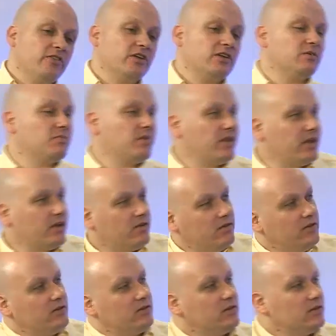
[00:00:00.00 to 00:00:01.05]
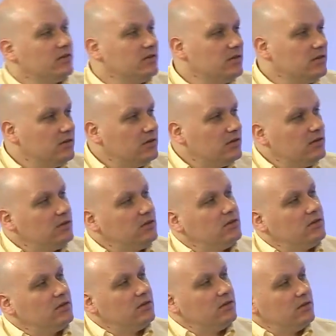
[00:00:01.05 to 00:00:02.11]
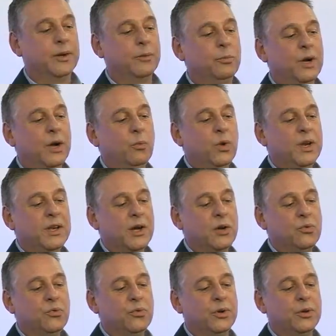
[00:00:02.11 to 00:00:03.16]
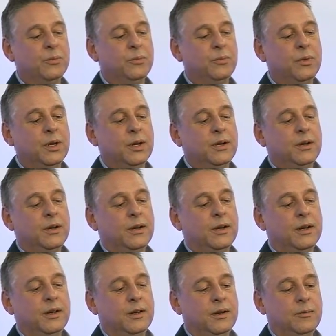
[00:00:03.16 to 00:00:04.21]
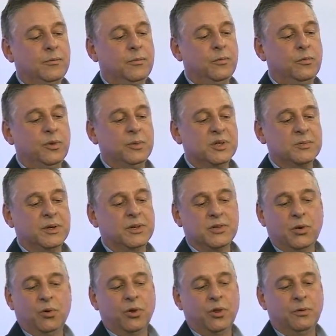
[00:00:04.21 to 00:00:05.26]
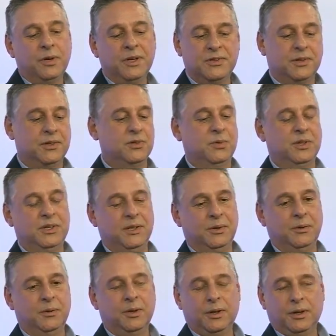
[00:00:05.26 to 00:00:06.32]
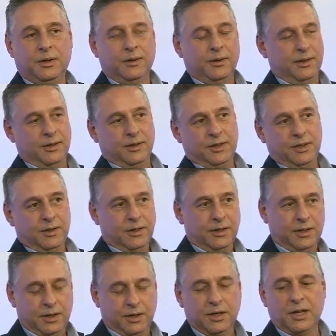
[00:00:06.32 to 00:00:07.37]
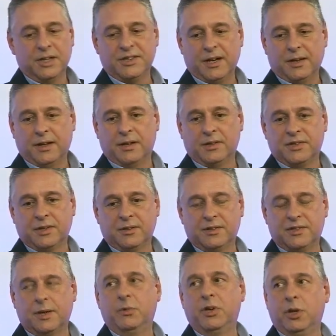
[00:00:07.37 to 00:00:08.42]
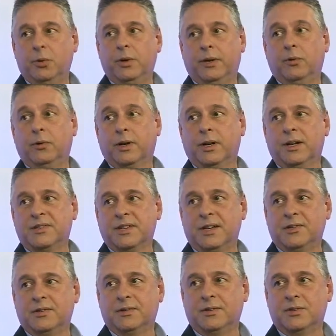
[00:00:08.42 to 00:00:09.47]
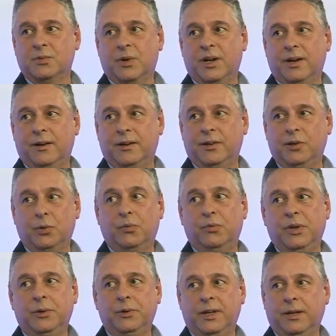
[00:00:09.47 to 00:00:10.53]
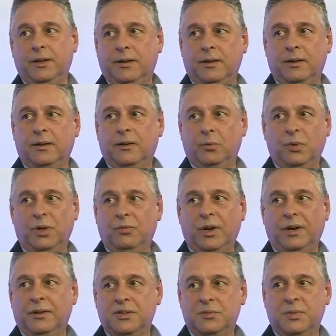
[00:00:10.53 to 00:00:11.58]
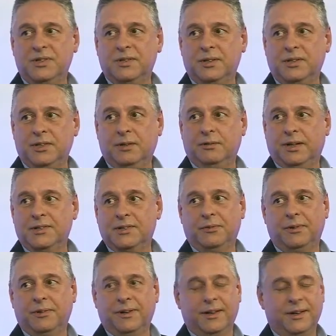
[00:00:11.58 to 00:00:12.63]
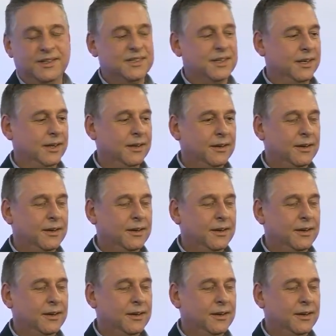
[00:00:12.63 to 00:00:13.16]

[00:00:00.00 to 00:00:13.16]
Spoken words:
IT shouldn't drive it in the real world, and we know from experience, all the research we do. You know, you guys out there, so some of you are in organisations where you're feuding with various business units if you're in IT.